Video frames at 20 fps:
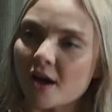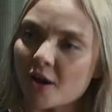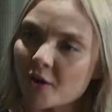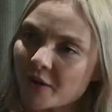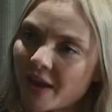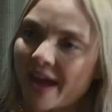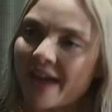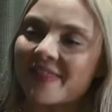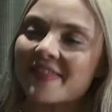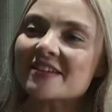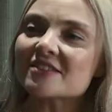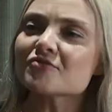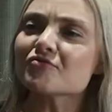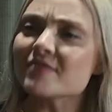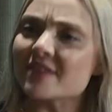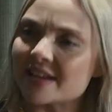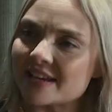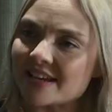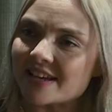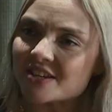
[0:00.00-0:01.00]
Okay, that's
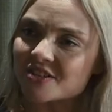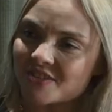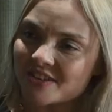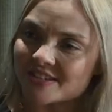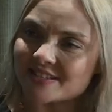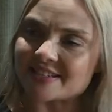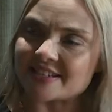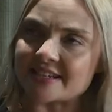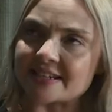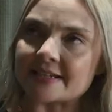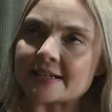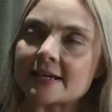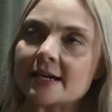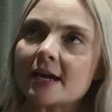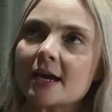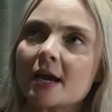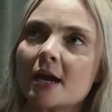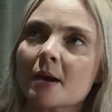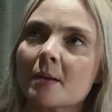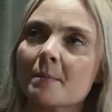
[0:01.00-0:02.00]
really interesting.
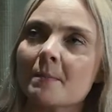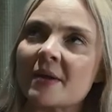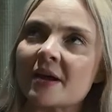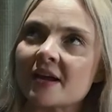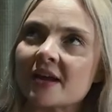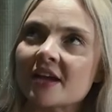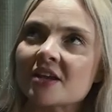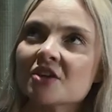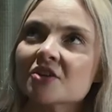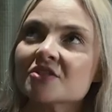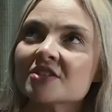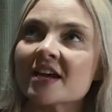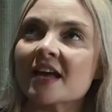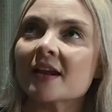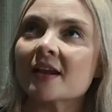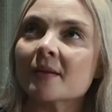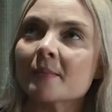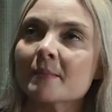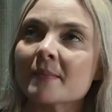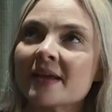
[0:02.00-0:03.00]
But can you
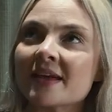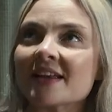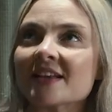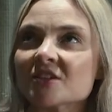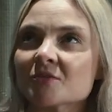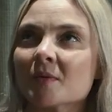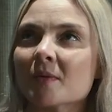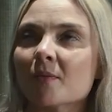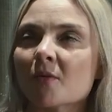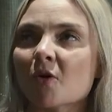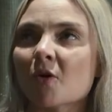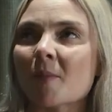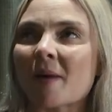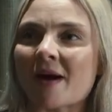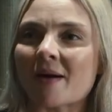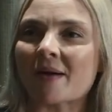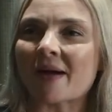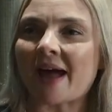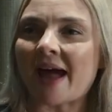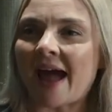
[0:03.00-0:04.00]
tell me a little bit more
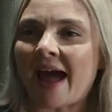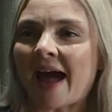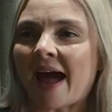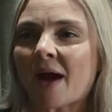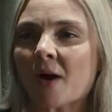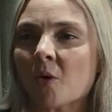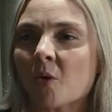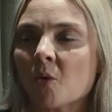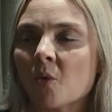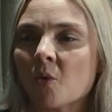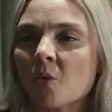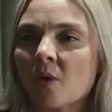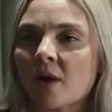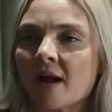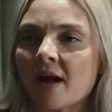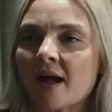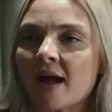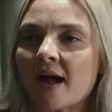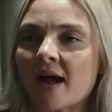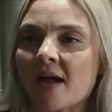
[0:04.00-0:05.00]
about how
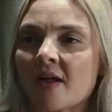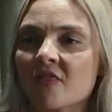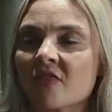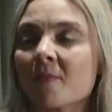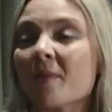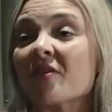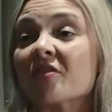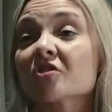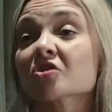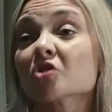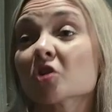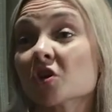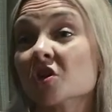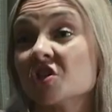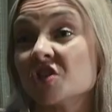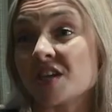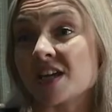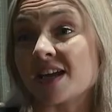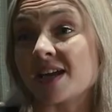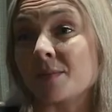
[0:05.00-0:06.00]
the
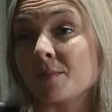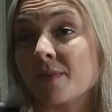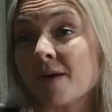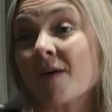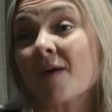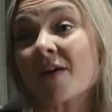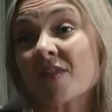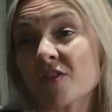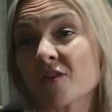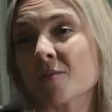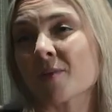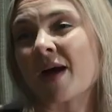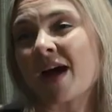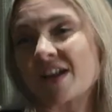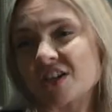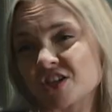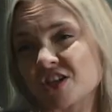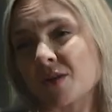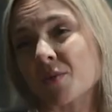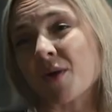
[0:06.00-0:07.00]
methodology behind them
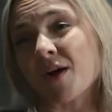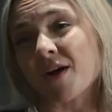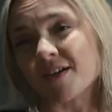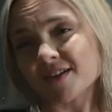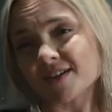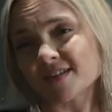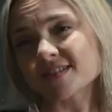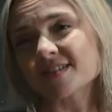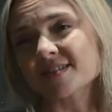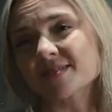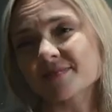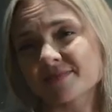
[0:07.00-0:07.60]
actually works?